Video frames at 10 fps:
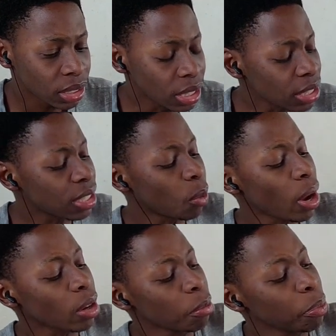Is the
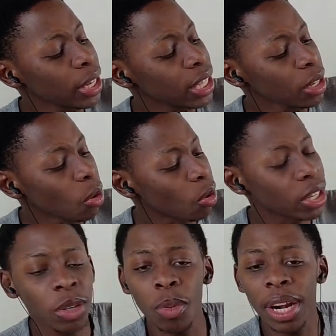water breaking or
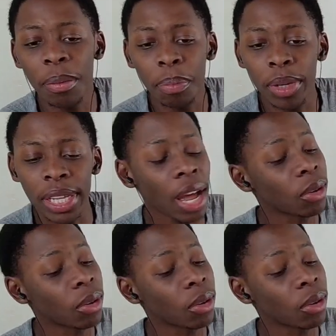the water break?